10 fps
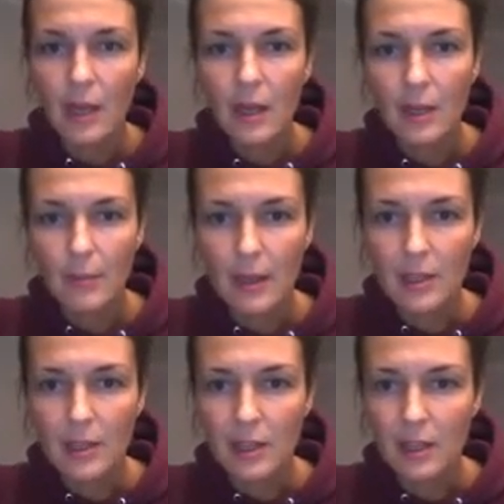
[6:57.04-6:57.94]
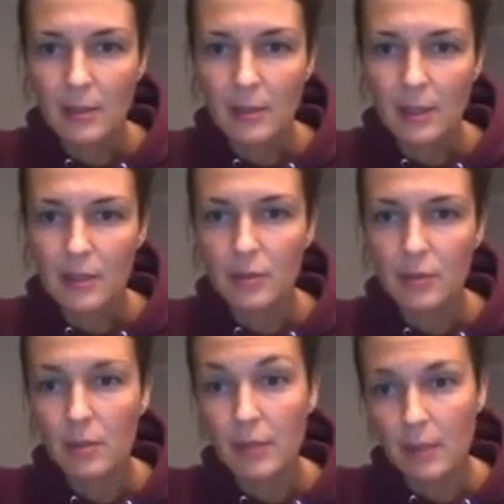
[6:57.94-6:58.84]
Manage unlimited
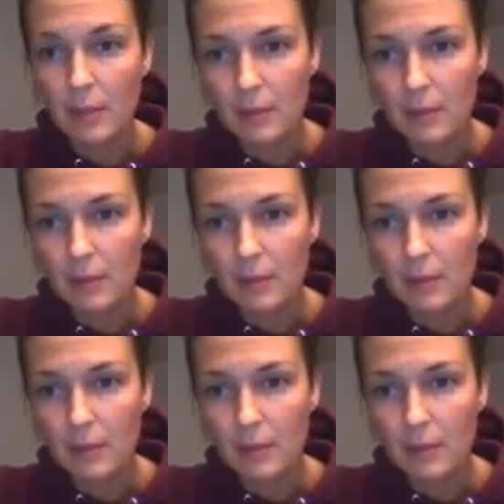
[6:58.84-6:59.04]
social media